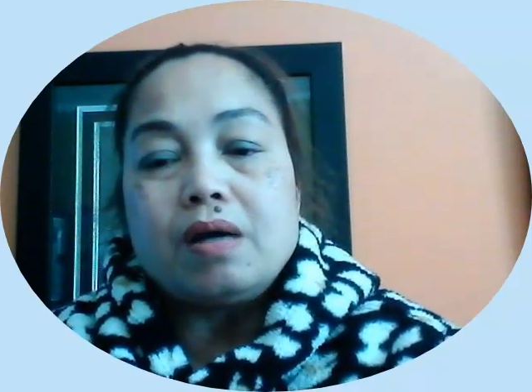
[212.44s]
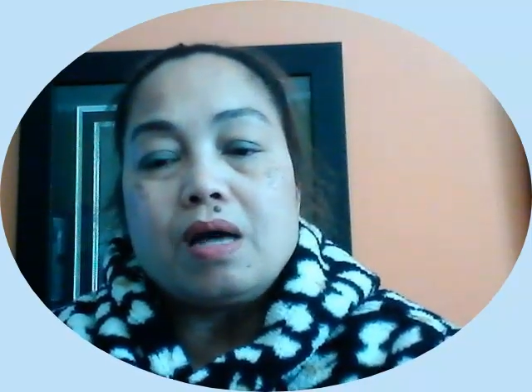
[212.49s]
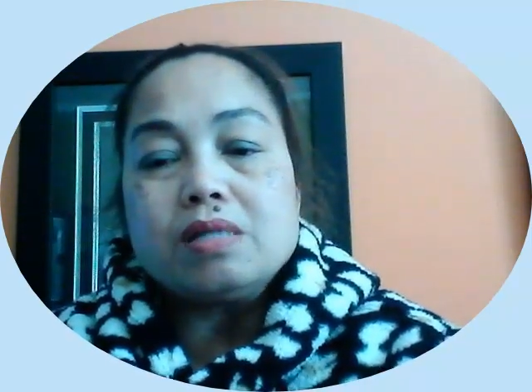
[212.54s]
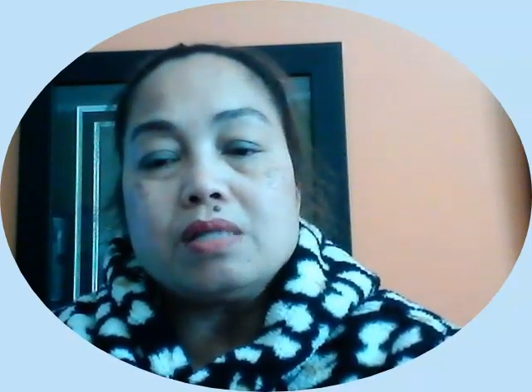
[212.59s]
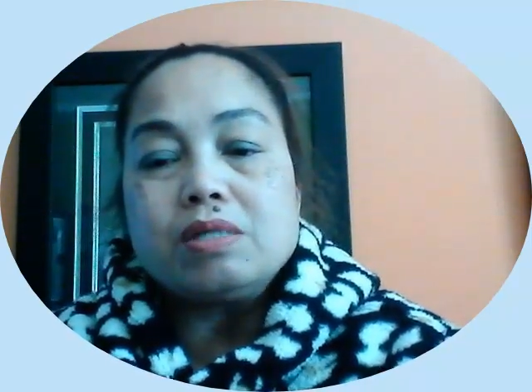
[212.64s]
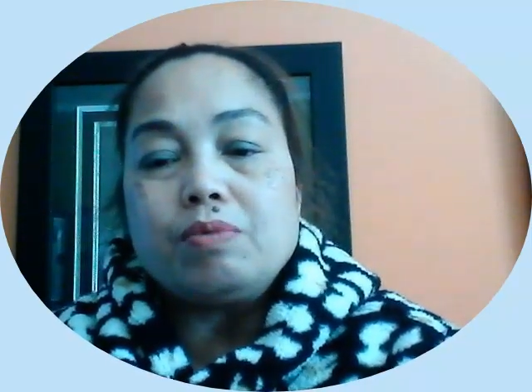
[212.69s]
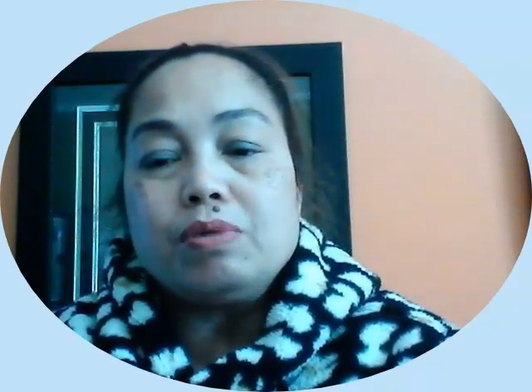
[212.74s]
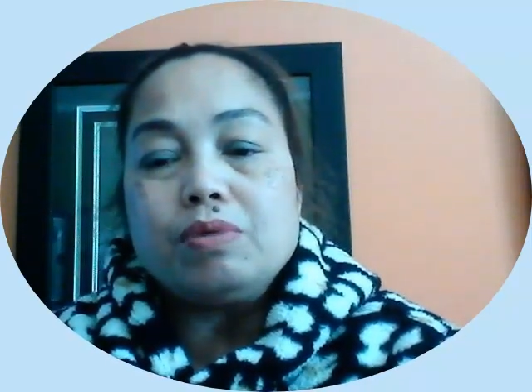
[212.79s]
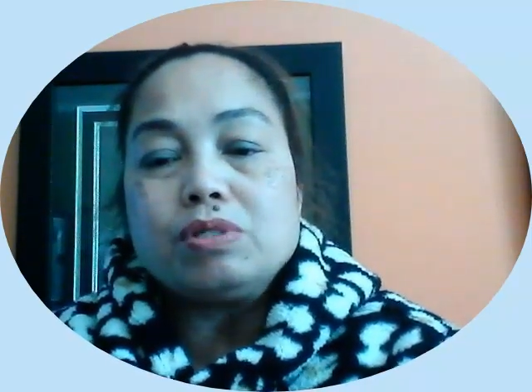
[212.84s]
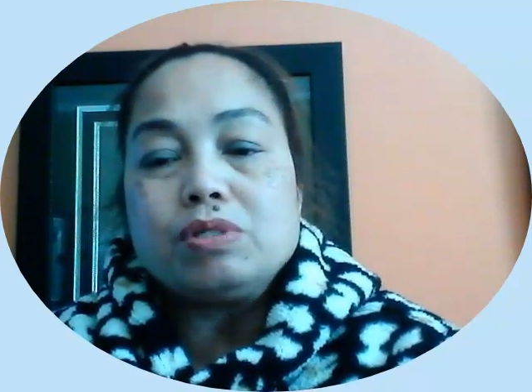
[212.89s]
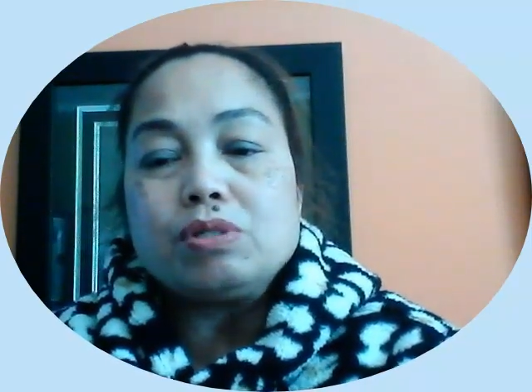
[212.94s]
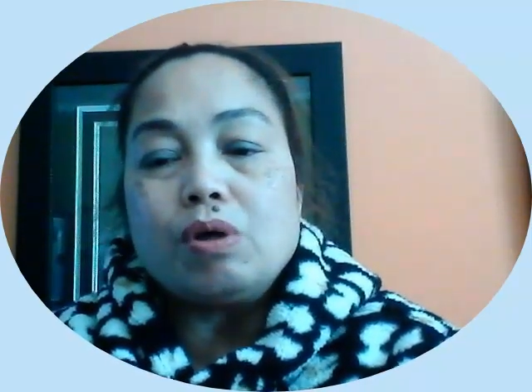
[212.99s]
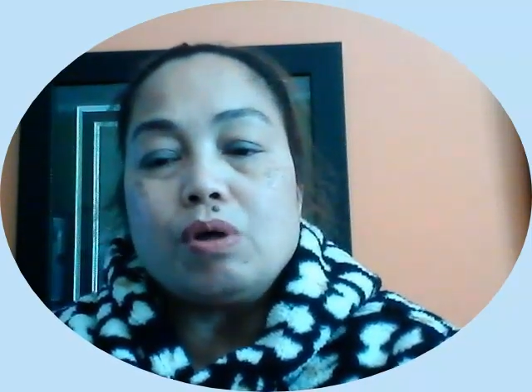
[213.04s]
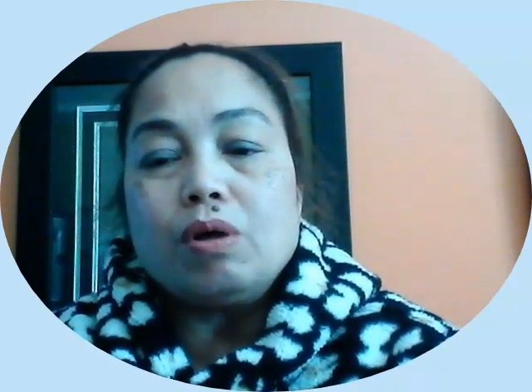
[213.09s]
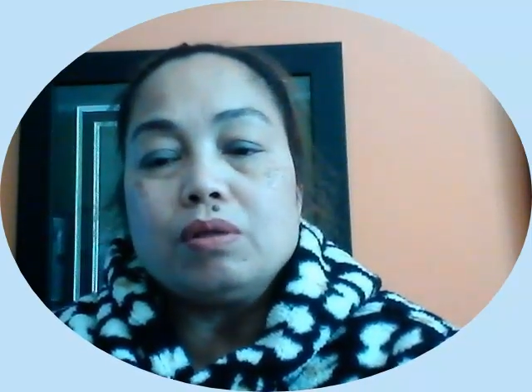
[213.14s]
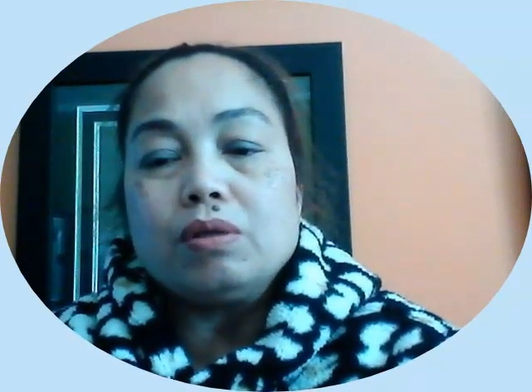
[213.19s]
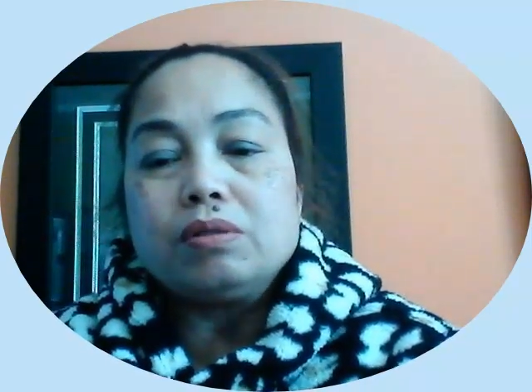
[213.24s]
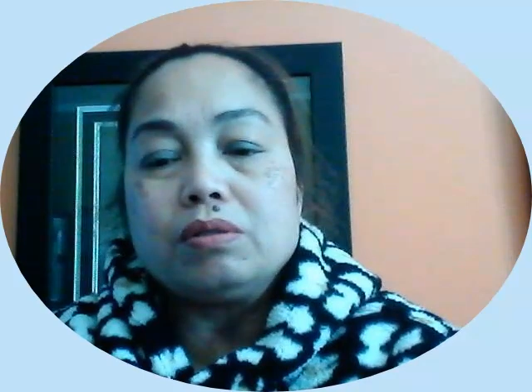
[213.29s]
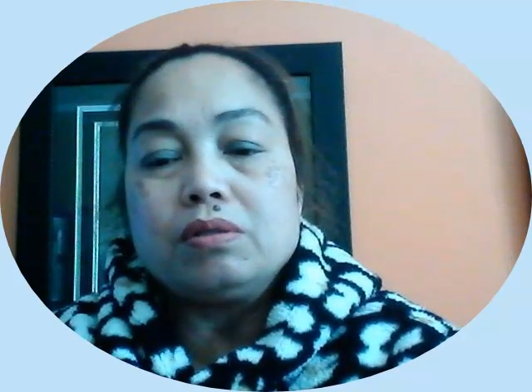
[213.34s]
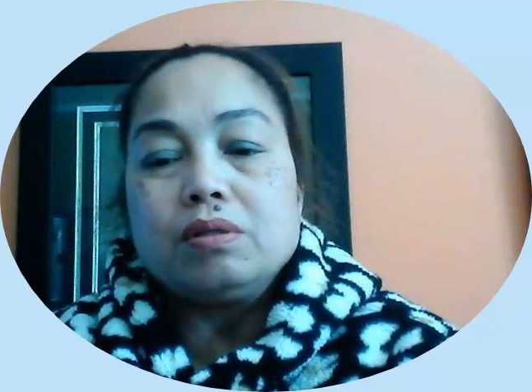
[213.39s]
As a
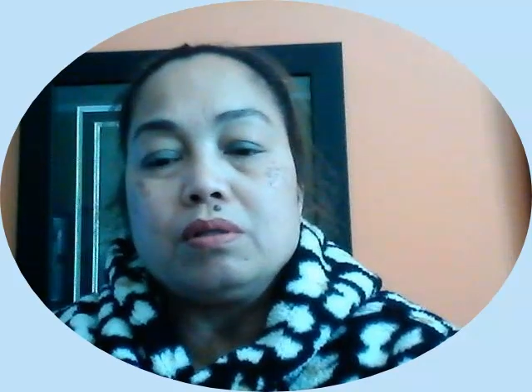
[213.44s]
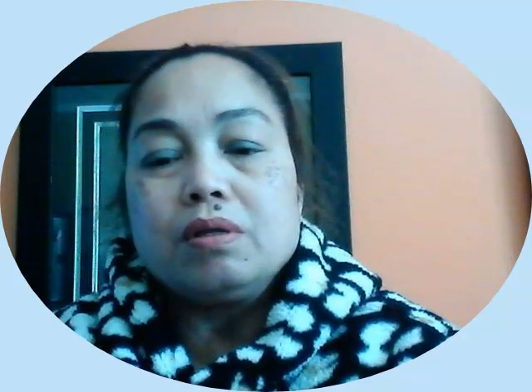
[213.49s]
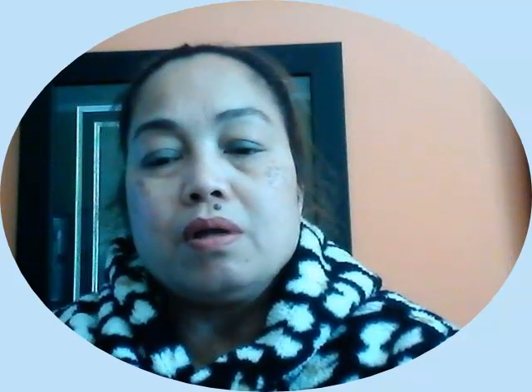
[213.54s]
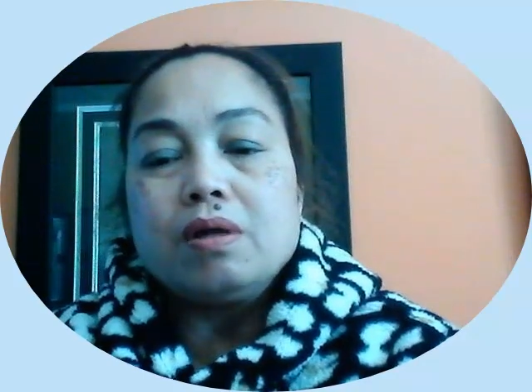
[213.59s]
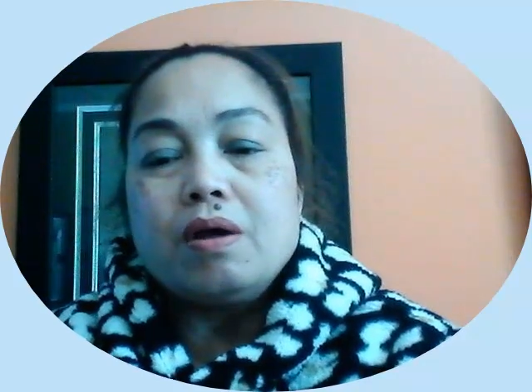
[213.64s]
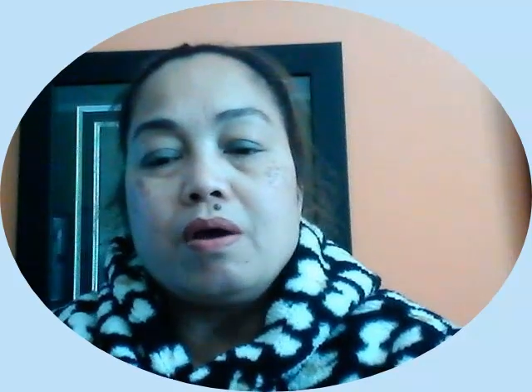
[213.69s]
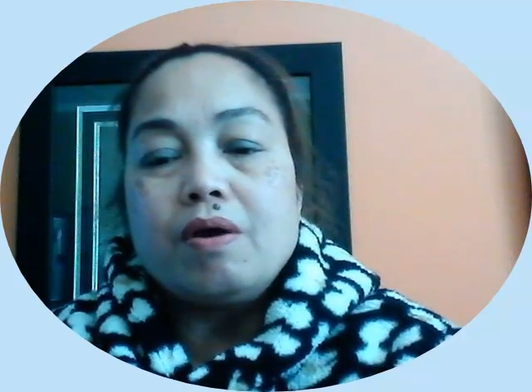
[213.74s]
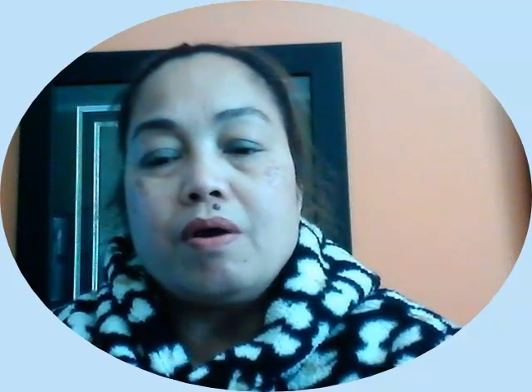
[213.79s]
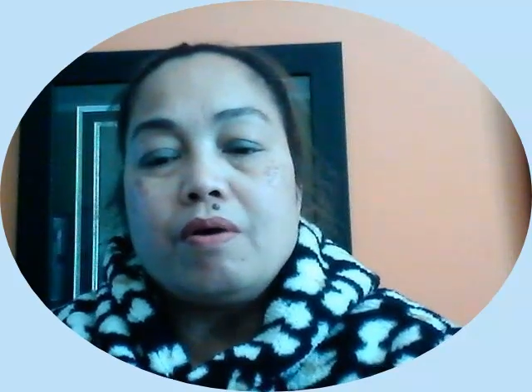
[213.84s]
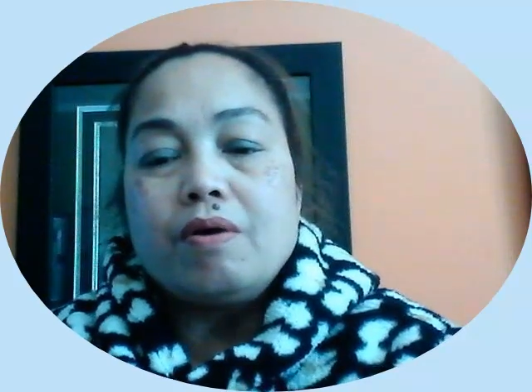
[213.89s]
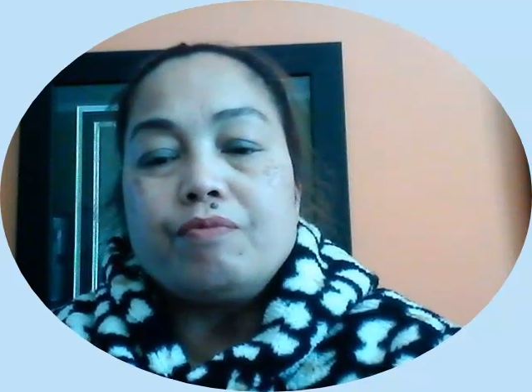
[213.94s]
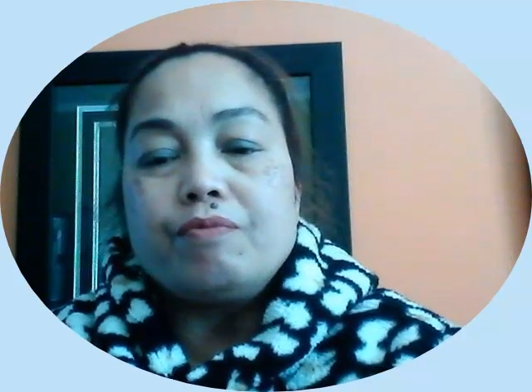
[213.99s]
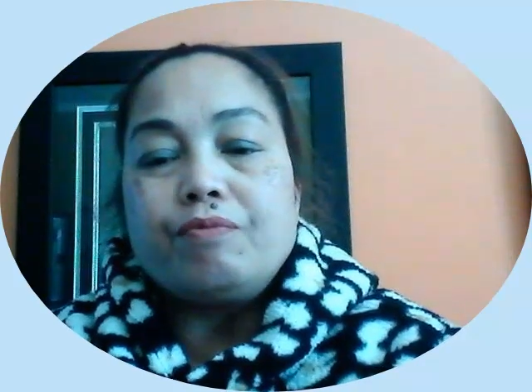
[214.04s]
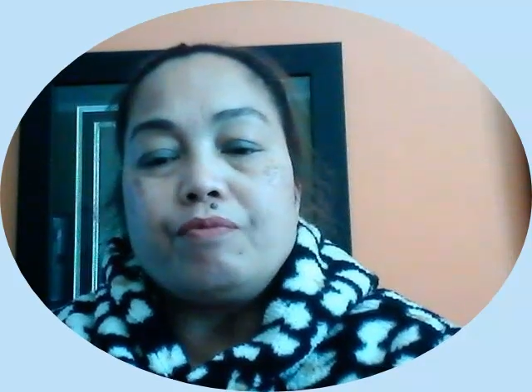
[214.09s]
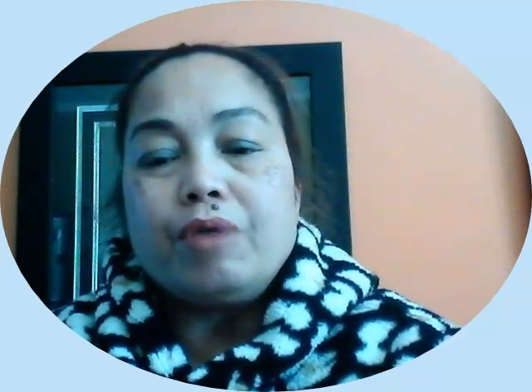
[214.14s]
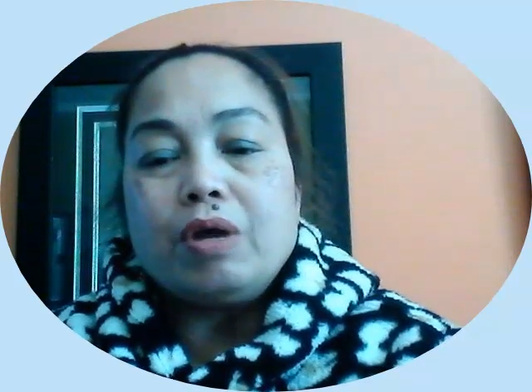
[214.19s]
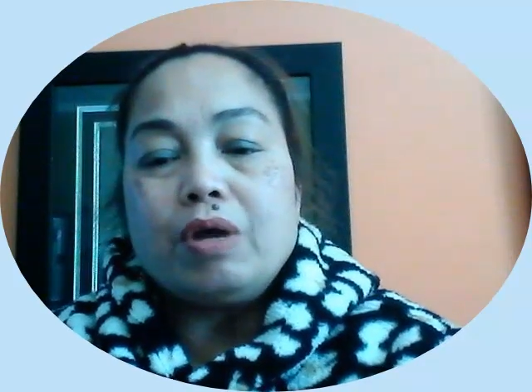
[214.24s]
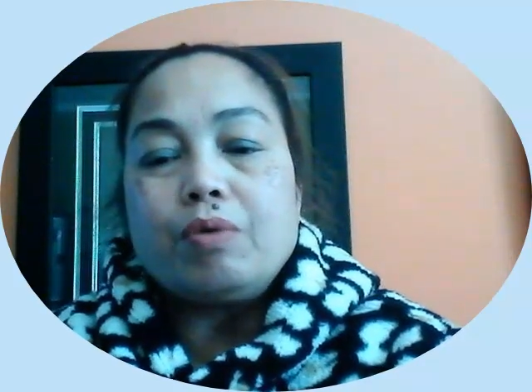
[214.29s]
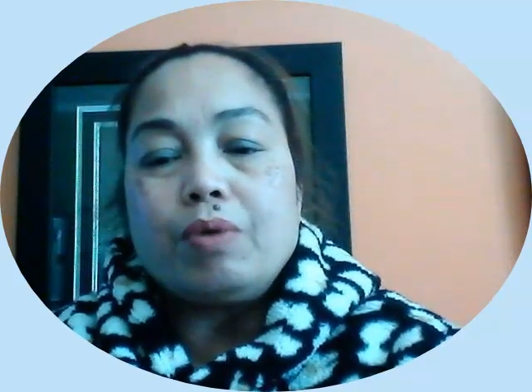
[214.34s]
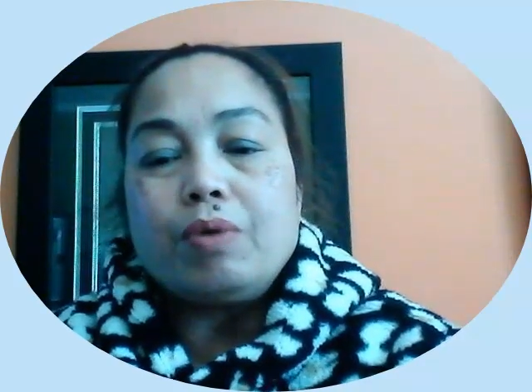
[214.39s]
result,
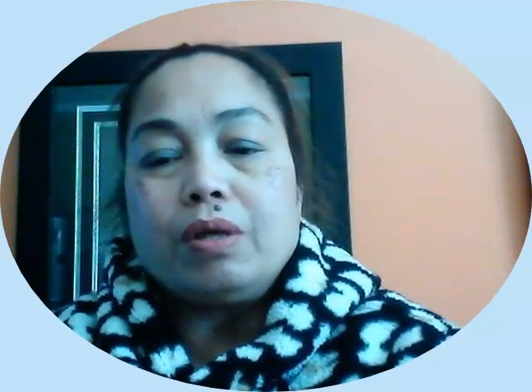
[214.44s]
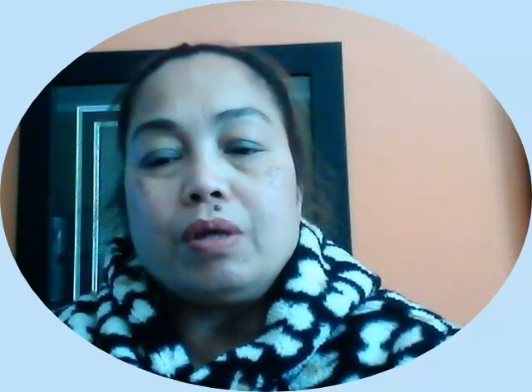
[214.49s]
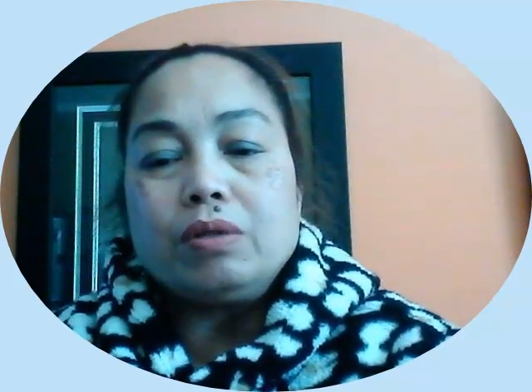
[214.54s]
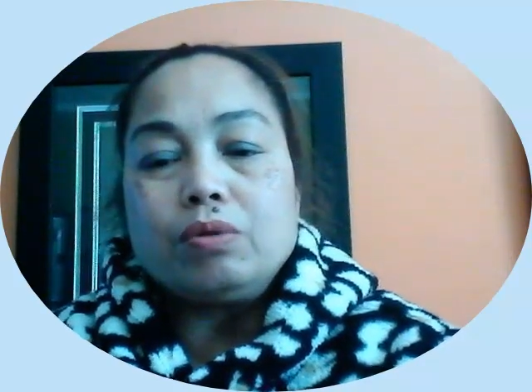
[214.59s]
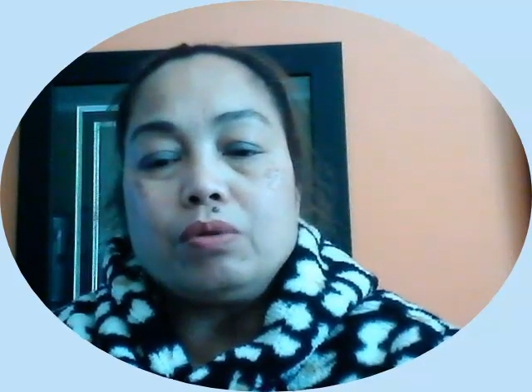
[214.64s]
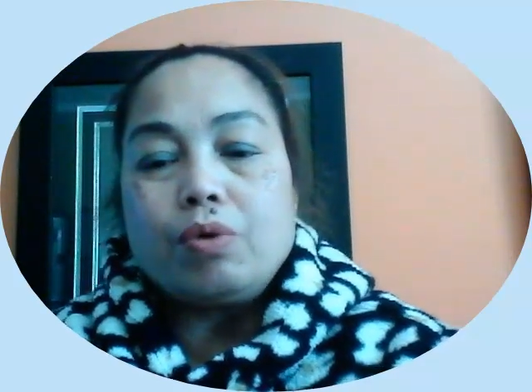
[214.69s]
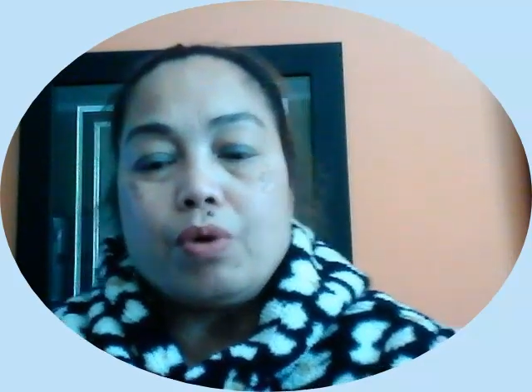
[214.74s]
frequent